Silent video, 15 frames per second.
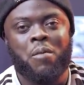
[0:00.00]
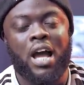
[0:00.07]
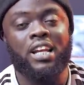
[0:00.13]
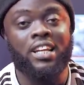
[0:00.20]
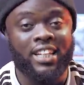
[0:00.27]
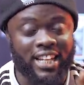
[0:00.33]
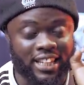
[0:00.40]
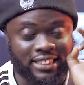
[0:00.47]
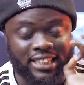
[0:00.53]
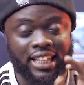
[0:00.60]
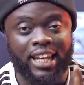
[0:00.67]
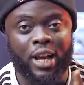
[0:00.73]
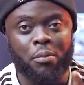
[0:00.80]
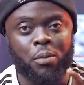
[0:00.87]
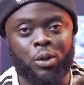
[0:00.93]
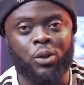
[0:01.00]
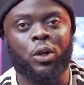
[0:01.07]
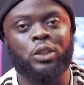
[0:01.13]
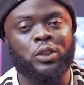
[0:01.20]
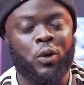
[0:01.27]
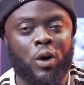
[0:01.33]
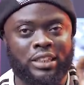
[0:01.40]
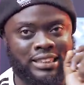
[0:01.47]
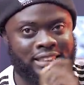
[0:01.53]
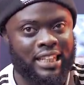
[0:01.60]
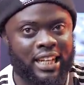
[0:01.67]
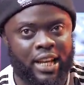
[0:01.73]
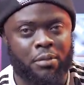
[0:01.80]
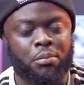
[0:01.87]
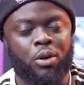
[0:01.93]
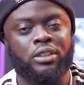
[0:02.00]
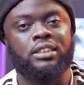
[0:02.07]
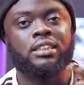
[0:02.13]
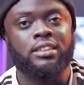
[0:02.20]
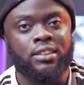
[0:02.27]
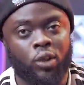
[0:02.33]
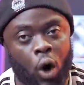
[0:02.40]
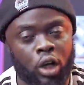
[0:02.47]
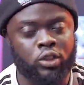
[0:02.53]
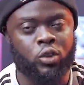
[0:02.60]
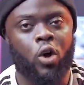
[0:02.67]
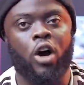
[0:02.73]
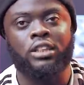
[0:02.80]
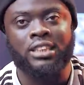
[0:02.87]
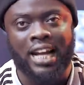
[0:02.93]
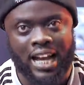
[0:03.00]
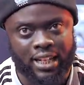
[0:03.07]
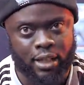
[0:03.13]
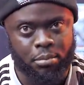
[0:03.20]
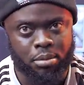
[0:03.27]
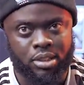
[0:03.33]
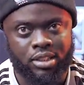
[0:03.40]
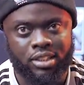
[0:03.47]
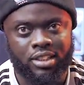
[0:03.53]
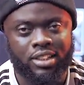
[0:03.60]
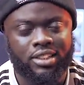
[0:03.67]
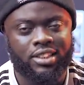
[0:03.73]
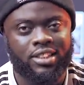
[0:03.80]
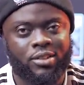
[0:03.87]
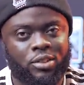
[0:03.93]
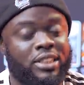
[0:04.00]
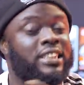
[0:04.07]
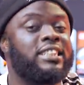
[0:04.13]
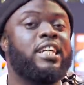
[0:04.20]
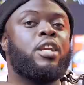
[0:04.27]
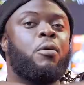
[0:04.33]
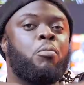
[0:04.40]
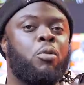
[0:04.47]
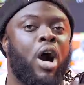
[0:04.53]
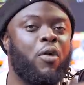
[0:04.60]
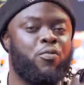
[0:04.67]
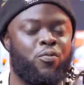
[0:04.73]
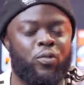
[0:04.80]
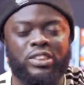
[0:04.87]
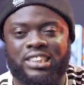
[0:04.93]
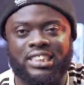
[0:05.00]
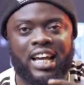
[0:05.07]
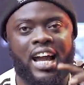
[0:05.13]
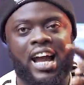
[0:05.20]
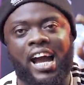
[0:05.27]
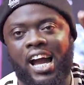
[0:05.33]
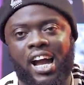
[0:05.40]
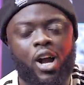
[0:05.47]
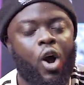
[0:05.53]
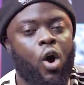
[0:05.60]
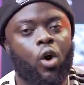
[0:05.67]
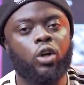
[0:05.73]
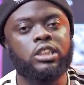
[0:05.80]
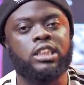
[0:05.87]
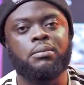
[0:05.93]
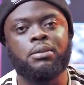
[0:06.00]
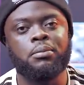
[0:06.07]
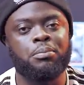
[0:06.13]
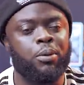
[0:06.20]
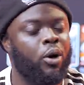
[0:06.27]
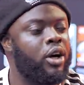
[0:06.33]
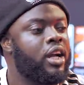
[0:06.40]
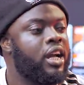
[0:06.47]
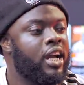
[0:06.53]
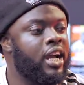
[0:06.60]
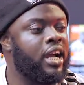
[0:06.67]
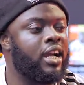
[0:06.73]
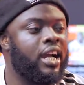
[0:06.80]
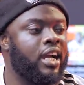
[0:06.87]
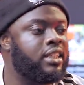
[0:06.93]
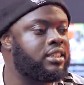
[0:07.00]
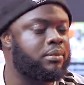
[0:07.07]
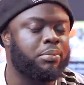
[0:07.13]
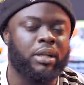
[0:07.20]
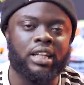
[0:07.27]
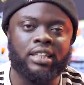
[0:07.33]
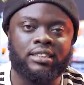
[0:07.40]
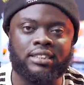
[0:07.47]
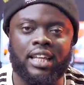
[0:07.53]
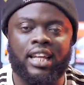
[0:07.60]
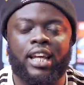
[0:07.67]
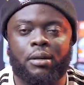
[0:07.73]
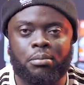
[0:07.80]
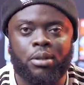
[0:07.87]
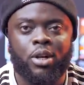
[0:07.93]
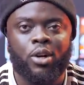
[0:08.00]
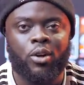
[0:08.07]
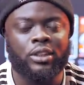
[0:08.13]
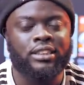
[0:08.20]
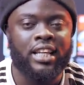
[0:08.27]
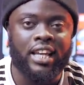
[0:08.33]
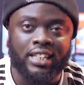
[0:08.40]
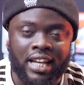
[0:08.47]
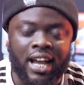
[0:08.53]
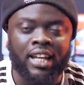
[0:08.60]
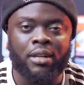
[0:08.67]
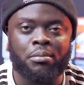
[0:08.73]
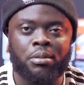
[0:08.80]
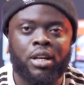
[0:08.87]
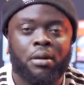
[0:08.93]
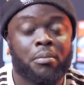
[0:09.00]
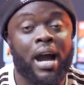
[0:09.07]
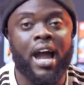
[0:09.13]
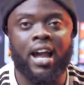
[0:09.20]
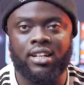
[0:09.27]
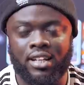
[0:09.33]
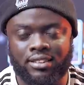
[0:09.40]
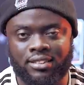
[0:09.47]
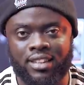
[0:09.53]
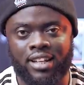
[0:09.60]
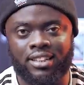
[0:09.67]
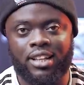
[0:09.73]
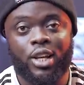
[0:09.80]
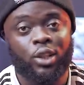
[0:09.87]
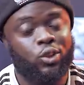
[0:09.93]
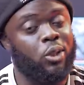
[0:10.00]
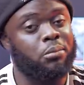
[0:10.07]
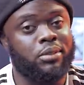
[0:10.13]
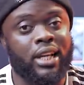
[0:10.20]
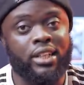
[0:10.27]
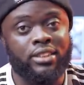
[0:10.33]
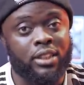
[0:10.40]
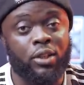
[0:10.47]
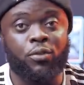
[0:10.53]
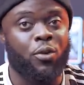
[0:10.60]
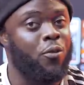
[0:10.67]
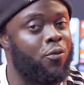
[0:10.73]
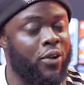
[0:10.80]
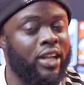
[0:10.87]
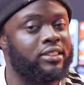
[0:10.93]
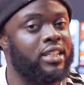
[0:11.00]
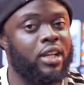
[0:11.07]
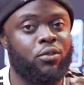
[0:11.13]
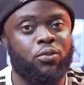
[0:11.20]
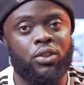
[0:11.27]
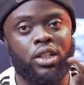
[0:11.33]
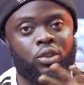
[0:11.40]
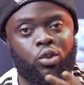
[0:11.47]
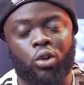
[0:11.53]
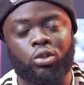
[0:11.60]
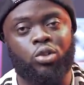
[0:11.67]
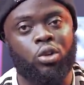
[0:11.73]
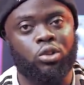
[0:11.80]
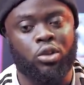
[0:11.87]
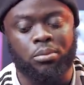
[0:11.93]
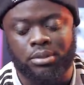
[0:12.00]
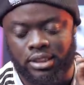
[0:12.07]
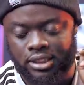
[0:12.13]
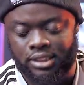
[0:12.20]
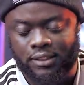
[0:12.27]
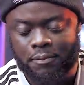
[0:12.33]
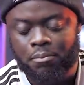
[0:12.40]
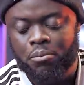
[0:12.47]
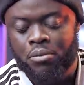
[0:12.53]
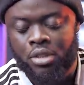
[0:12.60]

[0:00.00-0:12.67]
I didn't hear celeb, but those called celeb, was a, those called Caleb. Just say, you won't foot now, or to me, and spelling celeb, or say a Caleb. But I understand, sometimes if you vex, you feel they talk, talk some things.